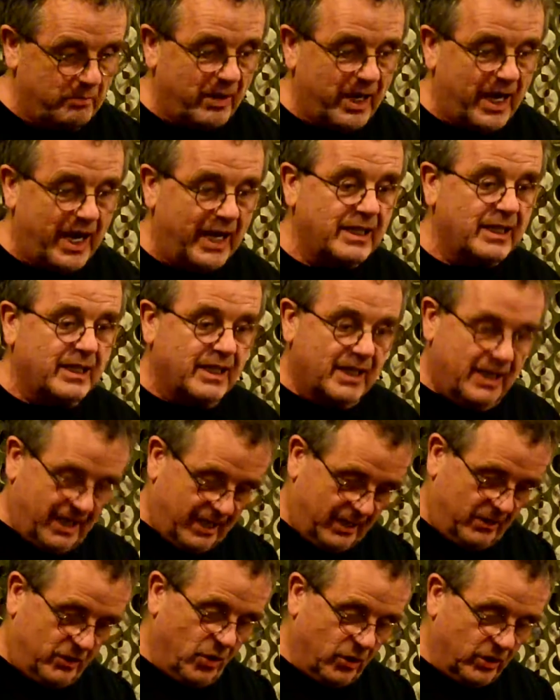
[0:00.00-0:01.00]
pot
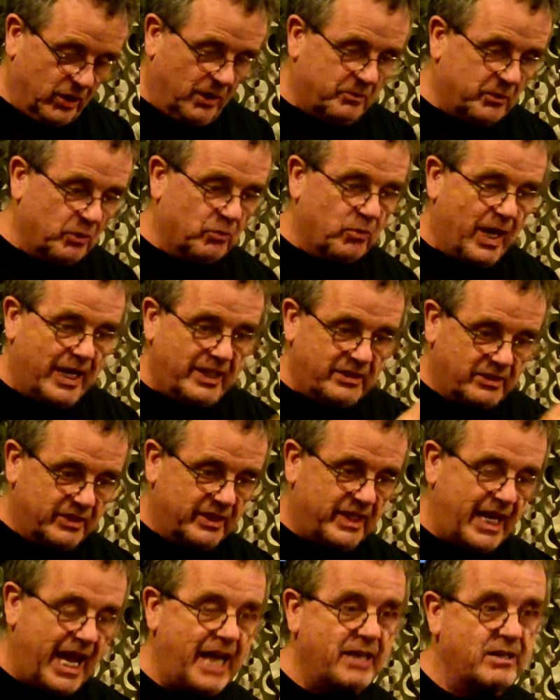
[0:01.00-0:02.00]
and cook up the rice and
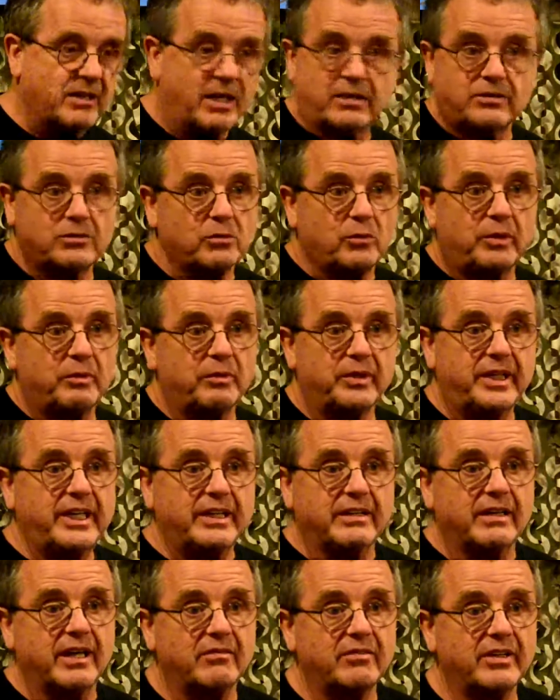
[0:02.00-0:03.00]
that's what we would
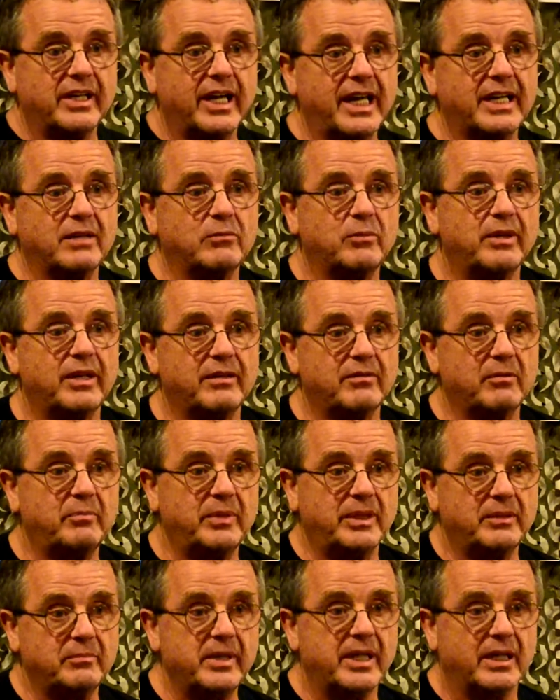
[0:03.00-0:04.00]
eat every night. We'd have a
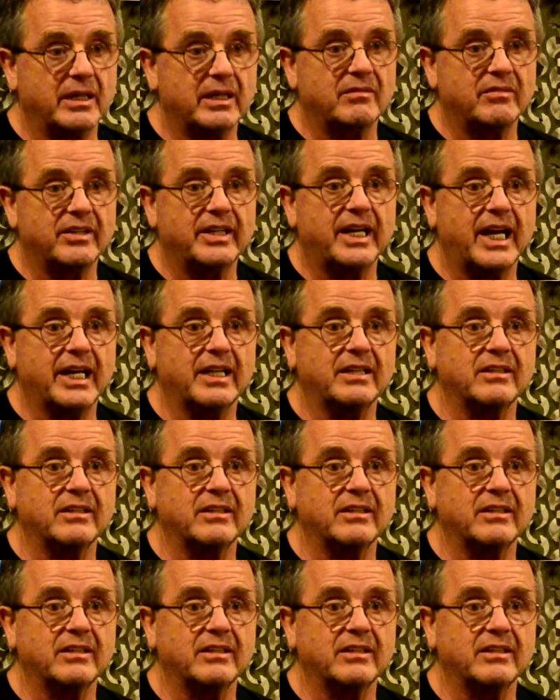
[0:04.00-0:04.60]
big meal every night.